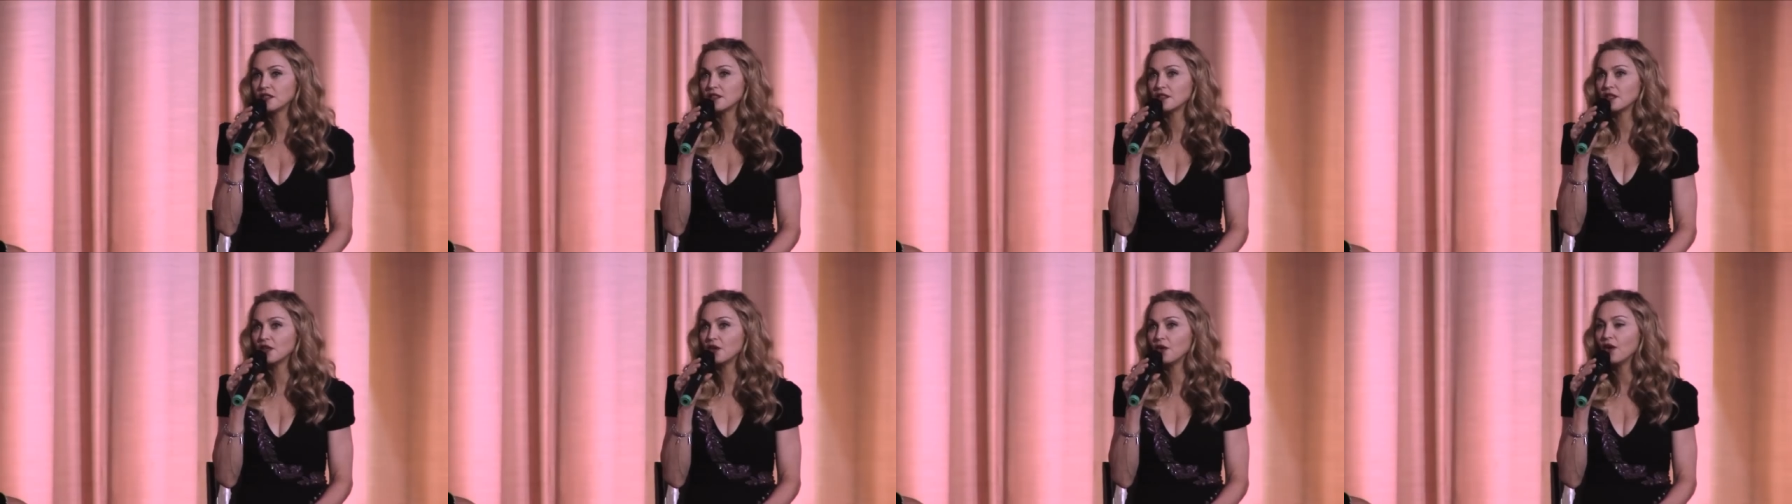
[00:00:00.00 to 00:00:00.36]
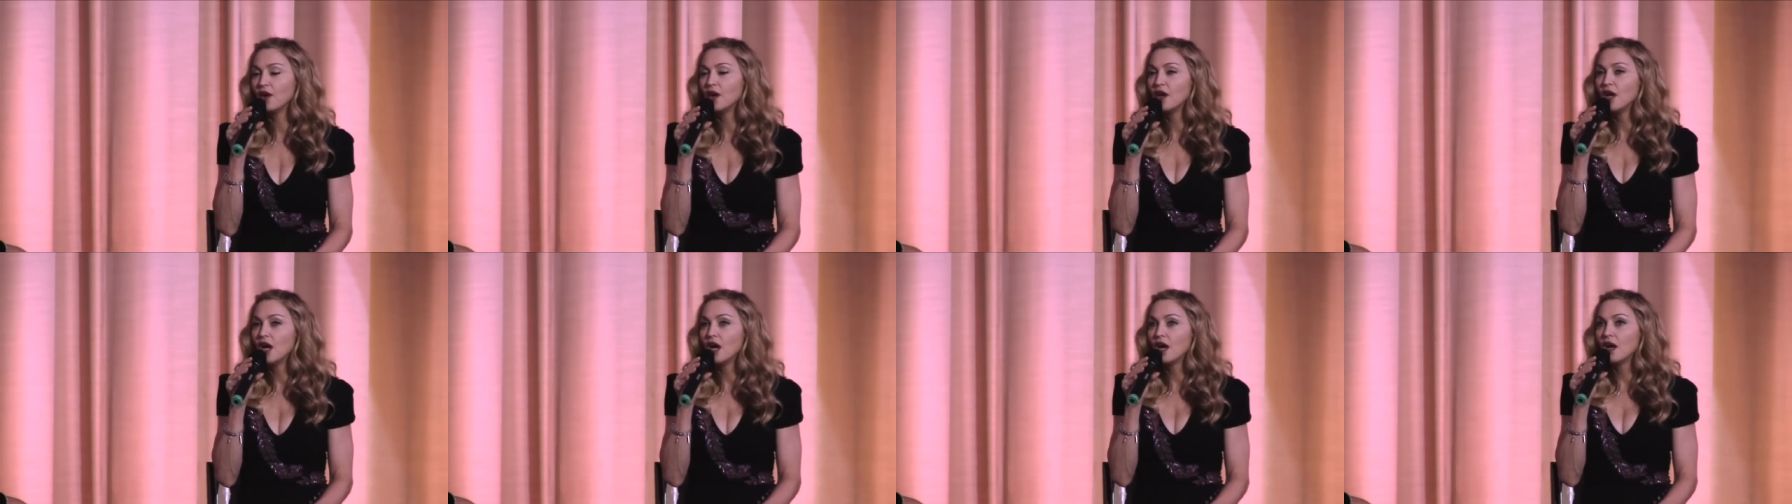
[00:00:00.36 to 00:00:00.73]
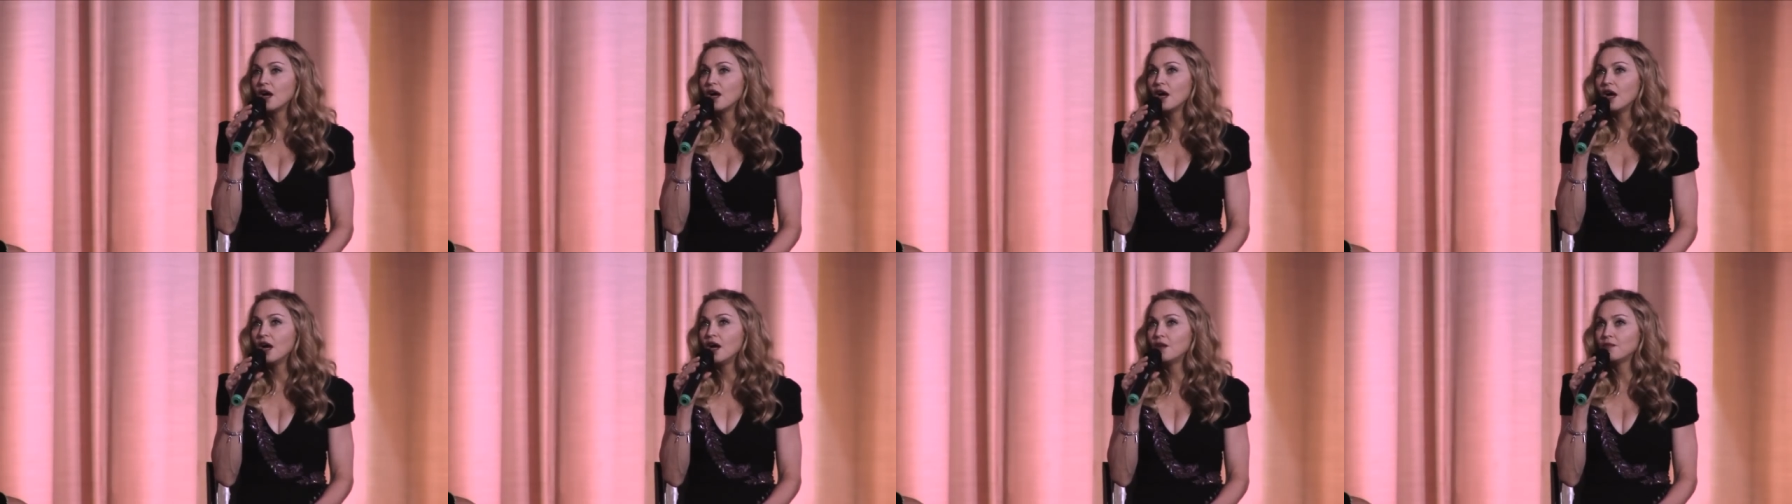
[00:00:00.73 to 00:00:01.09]
So
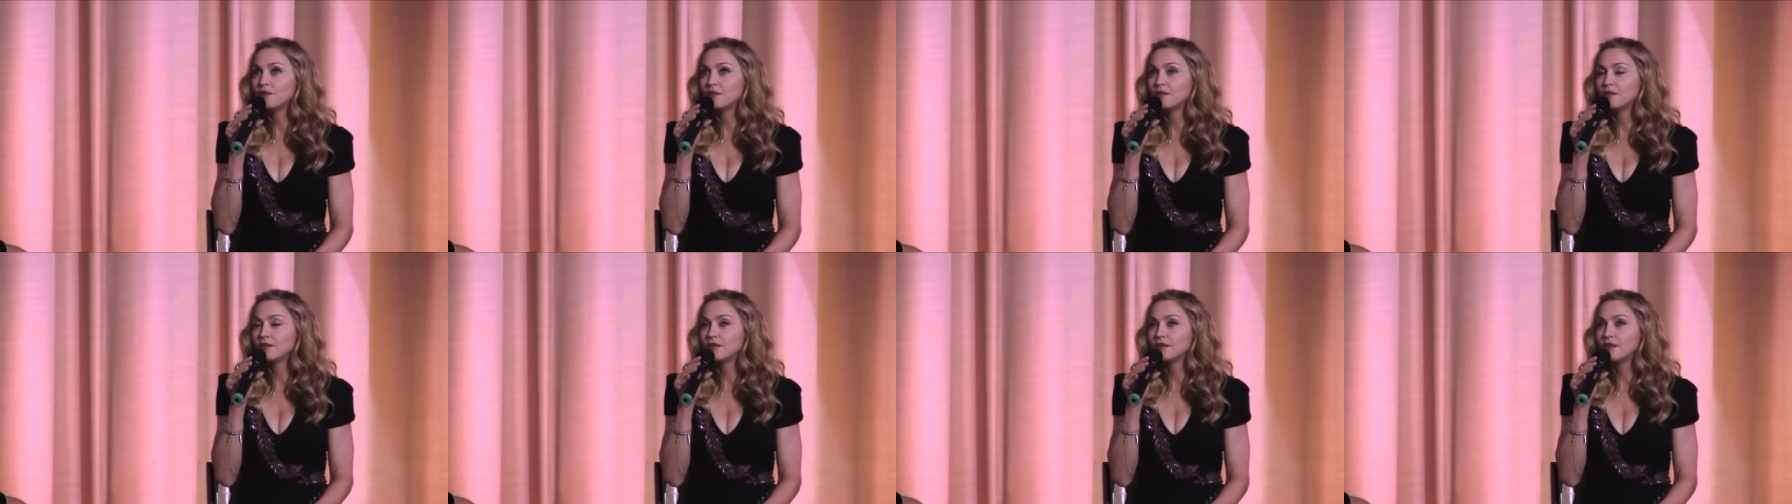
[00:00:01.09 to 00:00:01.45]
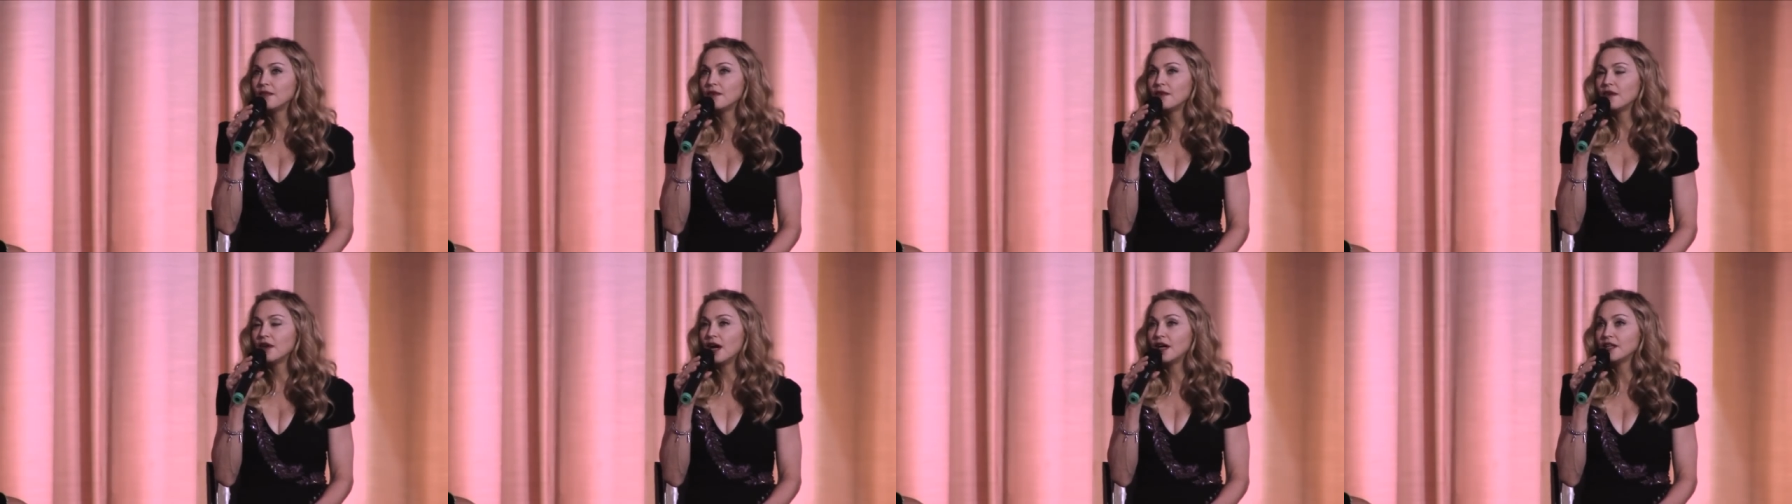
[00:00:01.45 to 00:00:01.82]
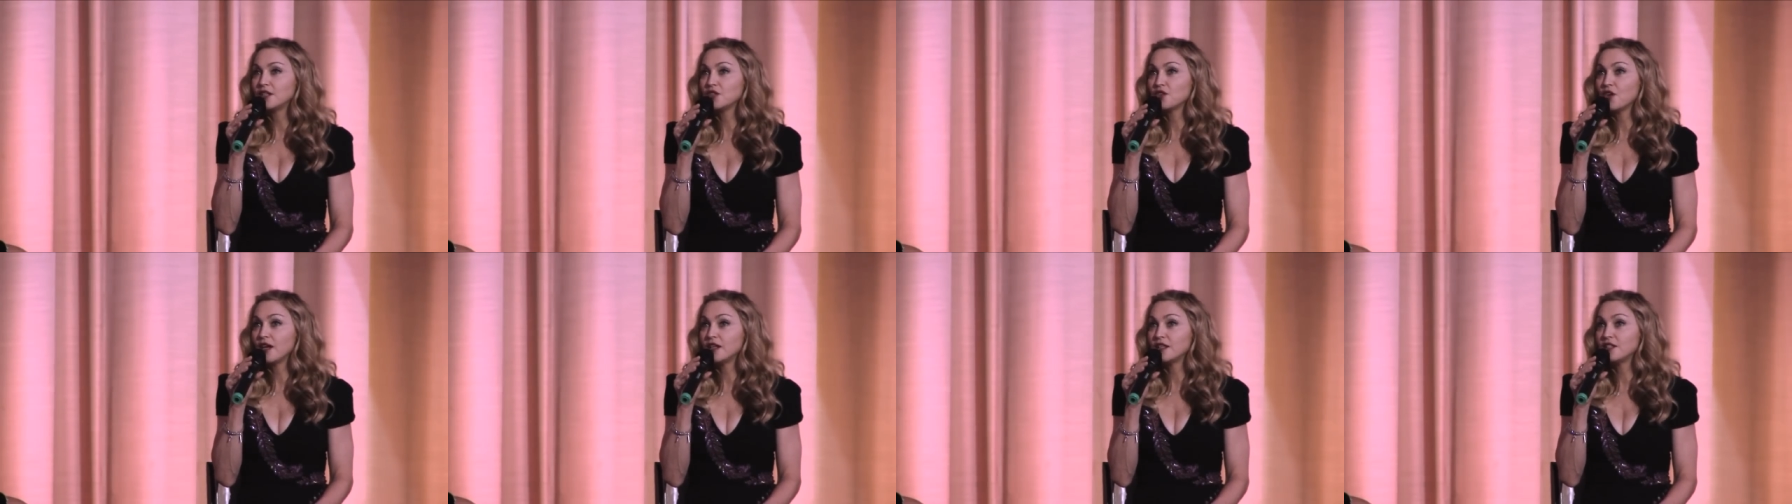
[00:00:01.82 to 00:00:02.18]
um, I
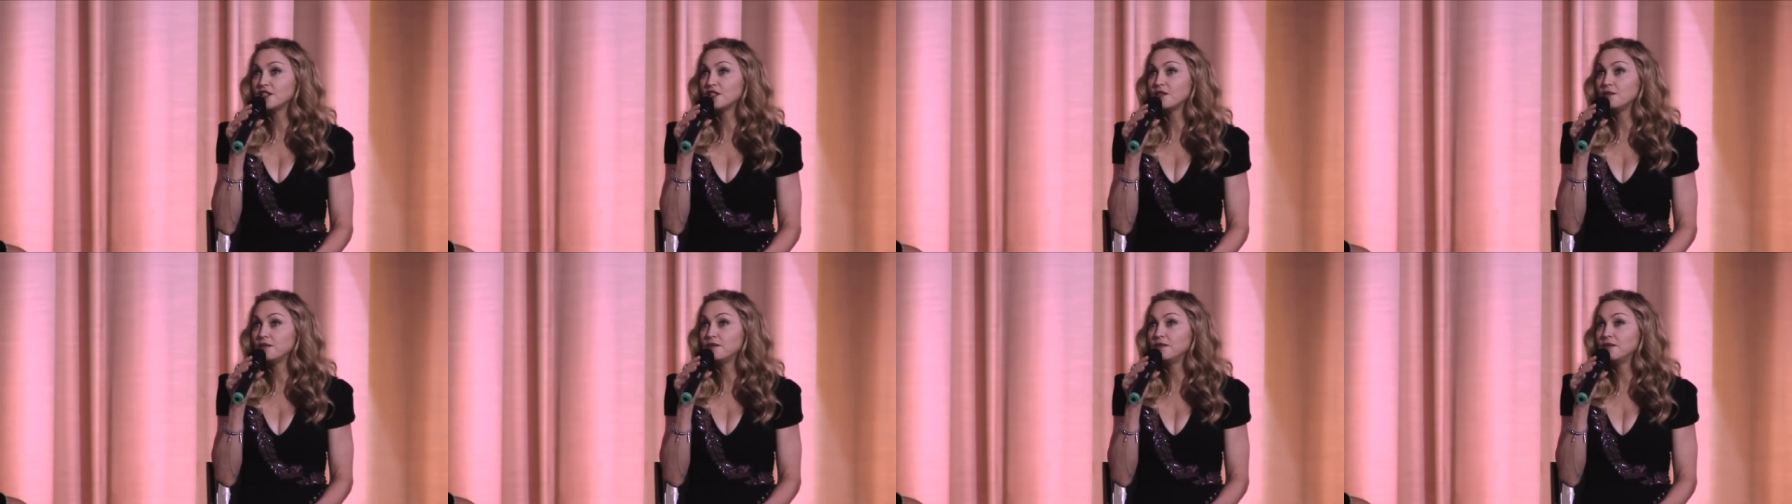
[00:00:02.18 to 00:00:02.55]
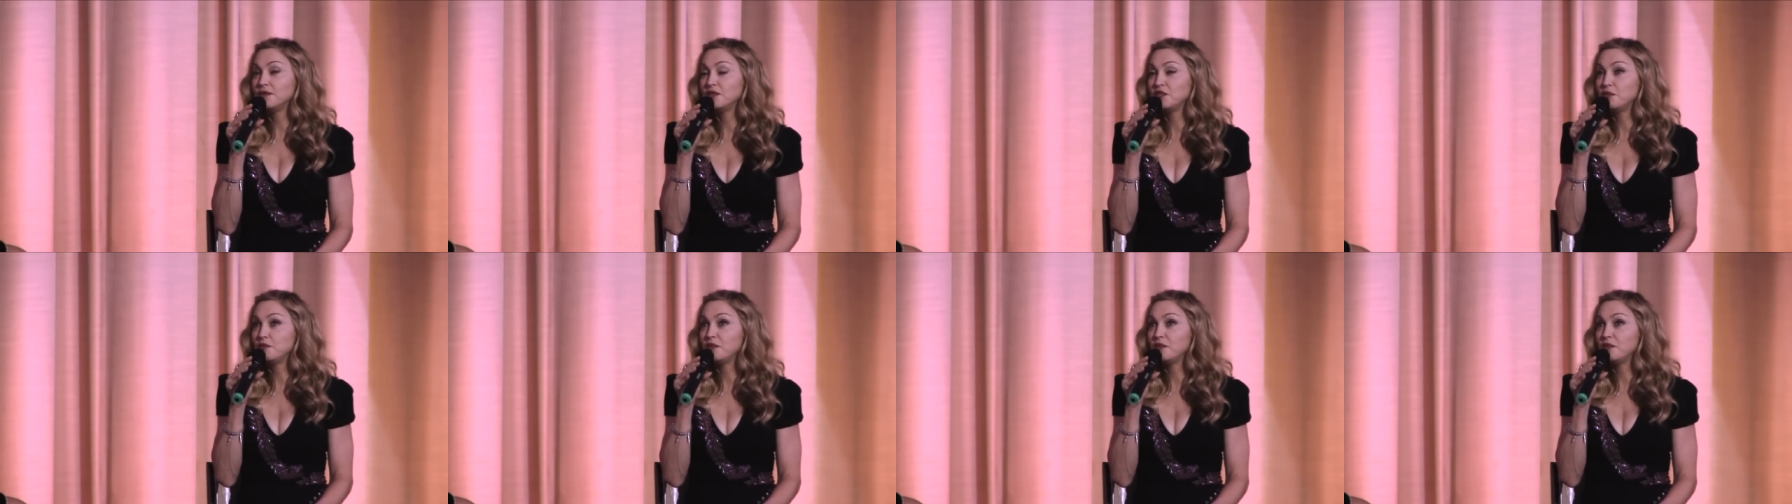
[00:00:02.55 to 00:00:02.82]
try to,